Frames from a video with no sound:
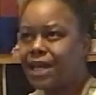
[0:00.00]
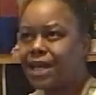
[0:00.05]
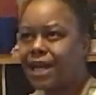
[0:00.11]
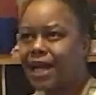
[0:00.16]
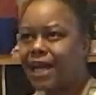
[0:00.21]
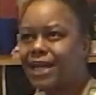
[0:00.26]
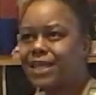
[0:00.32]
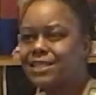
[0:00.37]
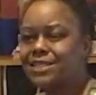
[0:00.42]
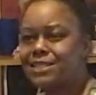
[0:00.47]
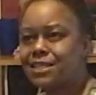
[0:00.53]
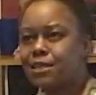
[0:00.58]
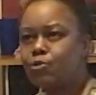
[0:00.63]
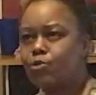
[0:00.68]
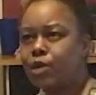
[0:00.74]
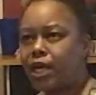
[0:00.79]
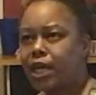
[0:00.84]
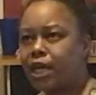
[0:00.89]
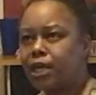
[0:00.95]
got to see
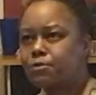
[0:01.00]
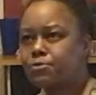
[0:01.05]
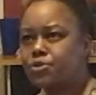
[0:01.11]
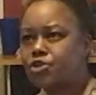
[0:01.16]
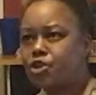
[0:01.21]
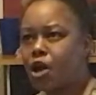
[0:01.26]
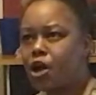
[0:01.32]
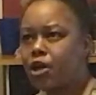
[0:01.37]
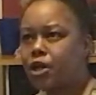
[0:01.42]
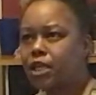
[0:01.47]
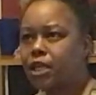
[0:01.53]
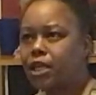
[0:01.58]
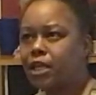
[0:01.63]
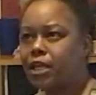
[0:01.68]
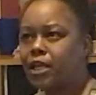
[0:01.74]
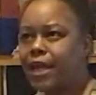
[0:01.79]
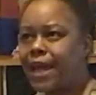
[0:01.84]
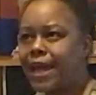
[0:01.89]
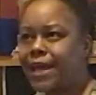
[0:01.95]
when I got them started
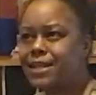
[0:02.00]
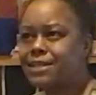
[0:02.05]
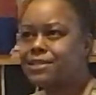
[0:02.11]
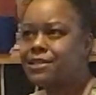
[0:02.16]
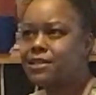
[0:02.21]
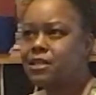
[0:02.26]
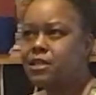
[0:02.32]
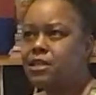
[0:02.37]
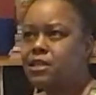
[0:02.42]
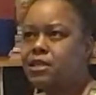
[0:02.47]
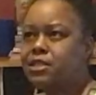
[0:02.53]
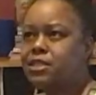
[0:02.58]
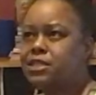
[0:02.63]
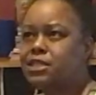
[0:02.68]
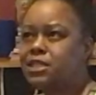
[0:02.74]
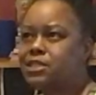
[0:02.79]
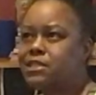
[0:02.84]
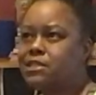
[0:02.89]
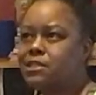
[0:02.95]
last
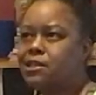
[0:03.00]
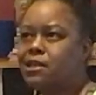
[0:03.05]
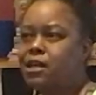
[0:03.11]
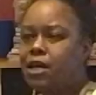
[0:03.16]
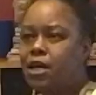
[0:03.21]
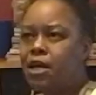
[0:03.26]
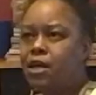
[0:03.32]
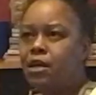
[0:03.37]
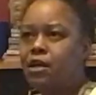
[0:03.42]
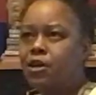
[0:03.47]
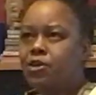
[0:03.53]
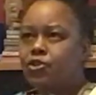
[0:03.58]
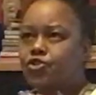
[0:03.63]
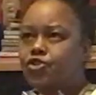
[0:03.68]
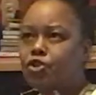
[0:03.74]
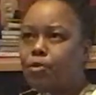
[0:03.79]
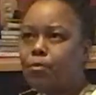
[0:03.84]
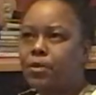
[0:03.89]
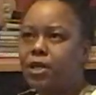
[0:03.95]
season.
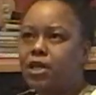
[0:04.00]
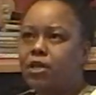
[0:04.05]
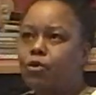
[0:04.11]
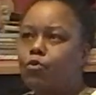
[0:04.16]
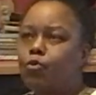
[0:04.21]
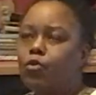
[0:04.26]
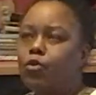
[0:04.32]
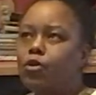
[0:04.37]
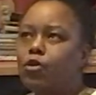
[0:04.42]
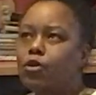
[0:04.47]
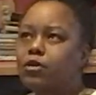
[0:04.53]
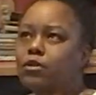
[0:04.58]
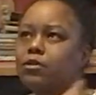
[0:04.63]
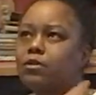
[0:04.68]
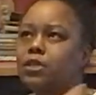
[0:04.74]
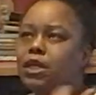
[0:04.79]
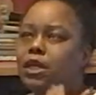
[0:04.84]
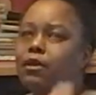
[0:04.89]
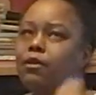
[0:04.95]
So meaning
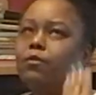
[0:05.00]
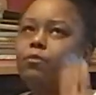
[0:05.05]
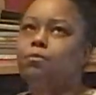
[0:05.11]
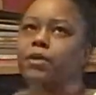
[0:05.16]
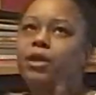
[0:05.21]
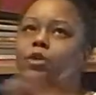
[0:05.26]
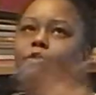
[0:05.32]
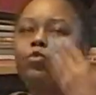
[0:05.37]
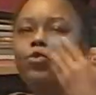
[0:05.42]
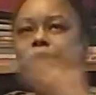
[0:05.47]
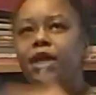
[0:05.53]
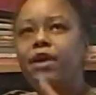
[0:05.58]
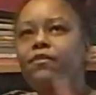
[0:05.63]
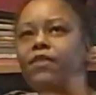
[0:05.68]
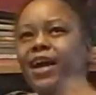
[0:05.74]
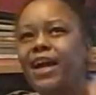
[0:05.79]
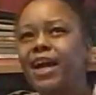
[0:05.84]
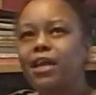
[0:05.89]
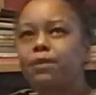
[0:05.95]

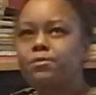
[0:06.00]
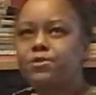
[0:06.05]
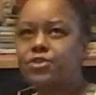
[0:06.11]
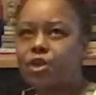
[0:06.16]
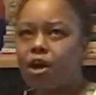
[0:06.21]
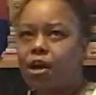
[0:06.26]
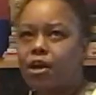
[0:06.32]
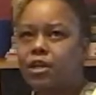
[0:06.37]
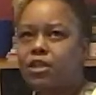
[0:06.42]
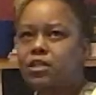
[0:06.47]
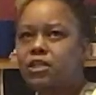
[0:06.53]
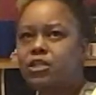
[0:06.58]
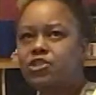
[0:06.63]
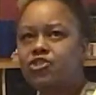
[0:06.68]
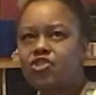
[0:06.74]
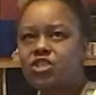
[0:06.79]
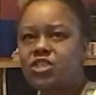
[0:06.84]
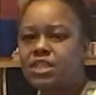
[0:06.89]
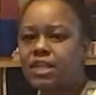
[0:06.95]
whenever I got them started,
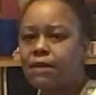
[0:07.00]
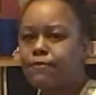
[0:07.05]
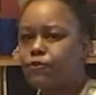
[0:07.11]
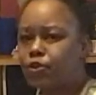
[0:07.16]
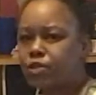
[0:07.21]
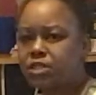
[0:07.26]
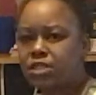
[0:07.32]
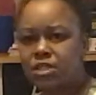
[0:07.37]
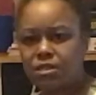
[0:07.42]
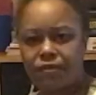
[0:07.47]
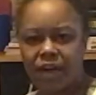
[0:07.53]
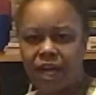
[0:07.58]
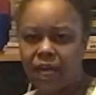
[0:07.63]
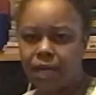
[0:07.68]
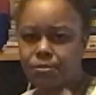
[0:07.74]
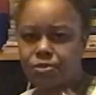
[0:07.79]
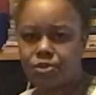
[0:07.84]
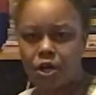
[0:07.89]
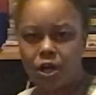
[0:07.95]
let's just say for instance if I got
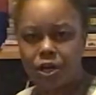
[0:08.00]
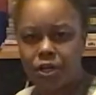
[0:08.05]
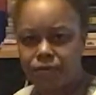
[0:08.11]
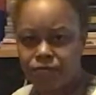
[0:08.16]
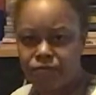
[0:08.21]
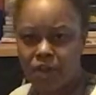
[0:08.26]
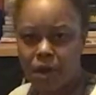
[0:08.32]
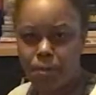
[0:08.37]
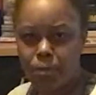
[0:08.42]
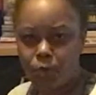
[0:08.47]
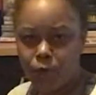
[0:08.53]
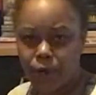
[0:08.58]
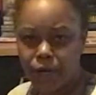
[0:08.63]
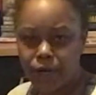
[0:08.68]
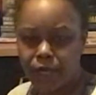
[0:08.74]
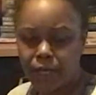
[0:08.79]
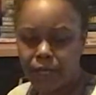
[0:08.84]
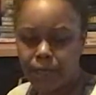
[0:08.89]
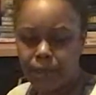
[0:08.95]
them started in
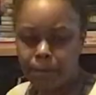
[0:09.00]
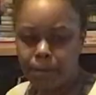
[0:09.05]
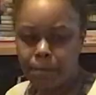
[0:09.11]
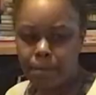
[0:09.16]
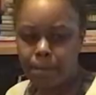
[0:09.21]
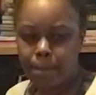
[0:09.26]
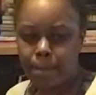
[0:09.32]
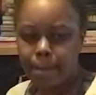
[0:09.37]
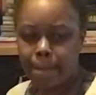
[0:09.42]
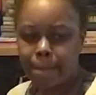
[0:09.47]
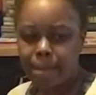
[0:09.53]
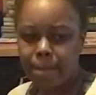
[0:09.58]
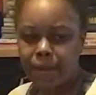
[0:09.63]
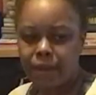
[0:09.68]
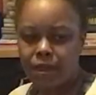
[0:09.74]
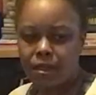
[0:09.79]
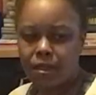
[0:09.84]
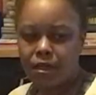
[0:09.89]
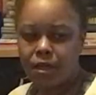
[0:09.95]
February,
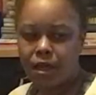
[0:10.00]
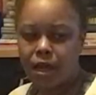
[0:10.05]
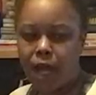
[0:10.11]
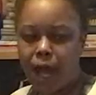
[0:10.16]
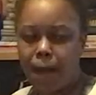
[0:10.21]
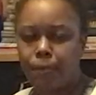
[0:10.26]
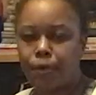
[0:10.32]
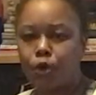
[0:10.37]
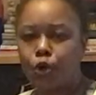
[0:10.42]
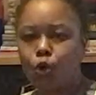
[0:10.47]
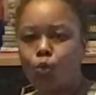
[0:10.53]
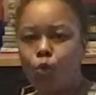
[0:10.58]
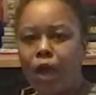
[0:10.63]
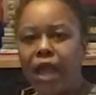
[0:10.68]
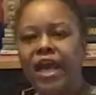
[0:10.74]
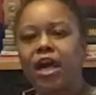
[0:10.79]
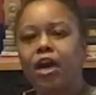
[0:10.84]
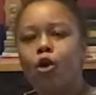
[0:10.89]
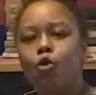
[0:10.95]
I'm going to
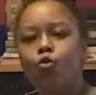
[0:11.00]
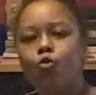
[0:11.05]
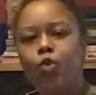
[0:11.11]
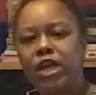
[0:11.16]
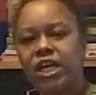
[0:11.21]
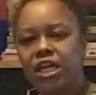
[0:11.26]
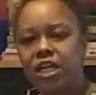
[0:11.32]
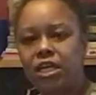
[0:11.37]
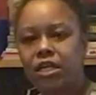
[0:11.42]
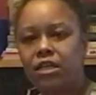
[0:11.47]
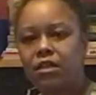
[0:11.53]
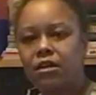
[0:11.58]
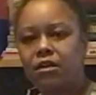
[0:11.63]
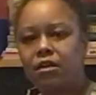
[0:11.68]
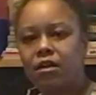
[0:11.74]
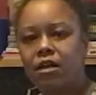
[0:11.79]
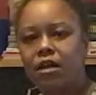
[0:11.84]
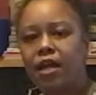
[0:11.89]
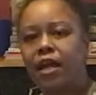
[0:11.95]
wait a week
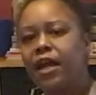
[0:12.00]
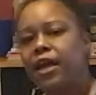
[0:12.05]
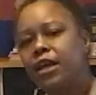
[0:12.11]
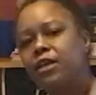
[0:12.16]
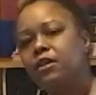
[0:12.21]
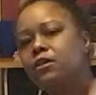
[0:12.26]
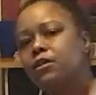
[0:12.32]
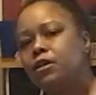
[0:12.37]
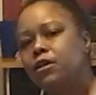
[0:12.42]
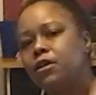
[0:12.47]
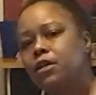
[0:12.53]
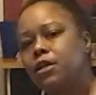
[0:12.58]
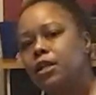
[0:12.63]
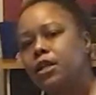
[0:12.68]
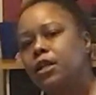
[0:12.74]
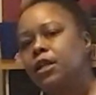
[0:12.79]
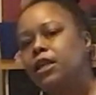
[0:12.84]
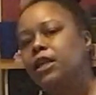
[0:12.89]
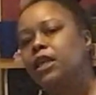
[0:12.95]
and
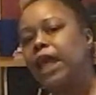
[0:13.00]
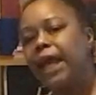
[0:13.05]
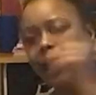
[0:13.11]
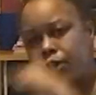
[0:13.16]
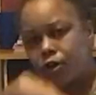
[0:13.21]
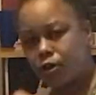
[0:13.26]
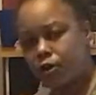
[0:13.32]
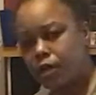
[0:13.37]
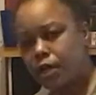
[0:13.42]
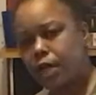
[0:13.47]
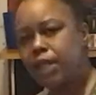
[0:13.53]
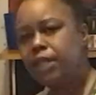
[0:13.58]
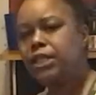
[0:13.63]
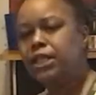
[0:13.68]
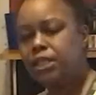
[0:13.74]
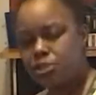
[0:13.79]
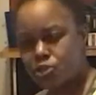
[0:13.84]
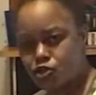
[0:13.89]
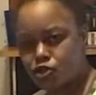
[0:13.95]
later and
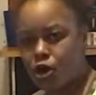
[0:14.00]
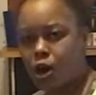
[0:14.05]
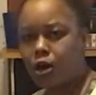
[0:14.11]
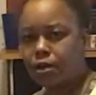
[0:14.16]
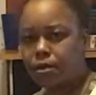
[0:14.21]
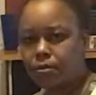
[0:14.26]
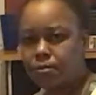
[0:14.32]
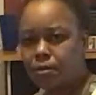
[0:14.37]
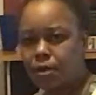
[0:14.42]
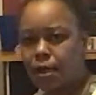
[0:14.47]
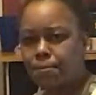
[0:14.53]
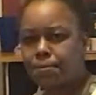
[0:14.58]
then start them. I'm